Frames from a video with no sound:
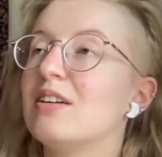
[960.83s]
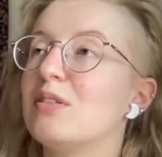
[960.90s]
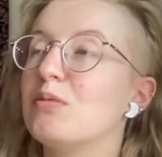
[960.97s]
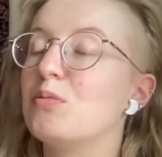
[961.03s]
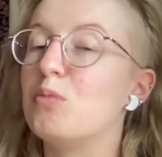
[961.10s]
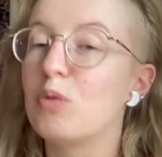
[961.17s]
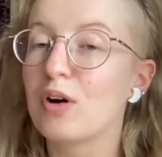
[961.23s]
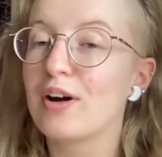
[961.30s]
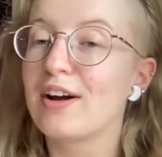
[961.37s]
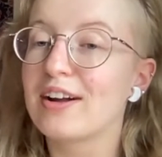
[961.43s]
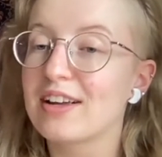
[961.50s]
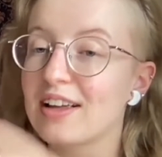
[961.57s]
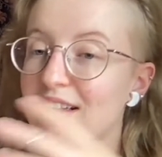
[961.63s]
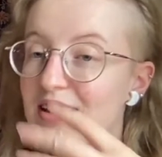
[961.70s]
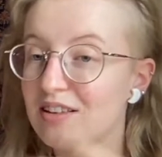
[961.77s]
work
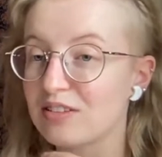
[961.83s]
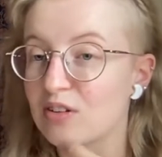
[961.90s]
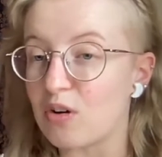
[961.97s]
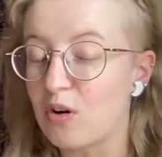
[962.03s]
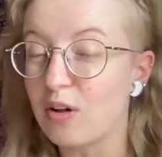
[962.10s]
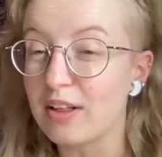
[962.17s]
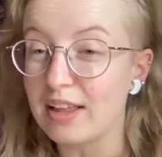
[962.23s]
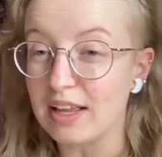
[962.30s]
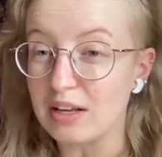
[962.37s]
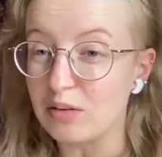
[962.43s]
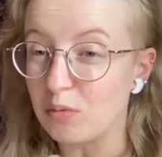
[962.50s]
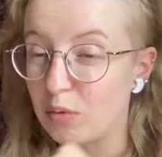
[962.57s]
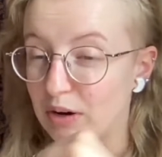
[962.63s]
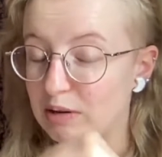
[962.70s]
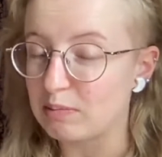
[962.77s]
is all in
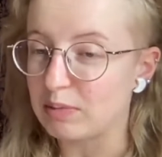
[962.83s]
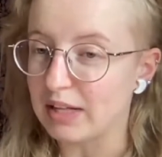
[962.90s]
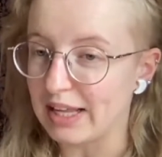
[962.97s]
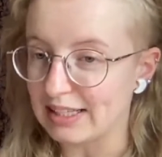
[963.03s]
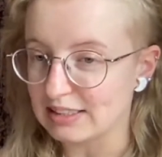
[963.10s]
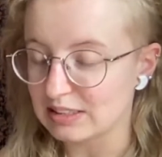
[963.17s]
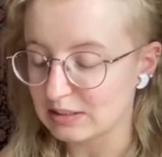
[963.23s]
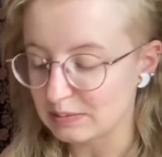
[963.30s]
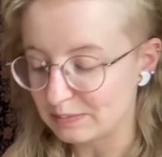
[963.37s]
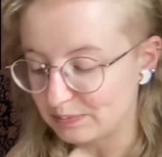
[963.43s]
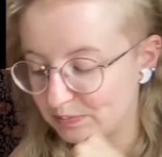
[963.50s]
one place.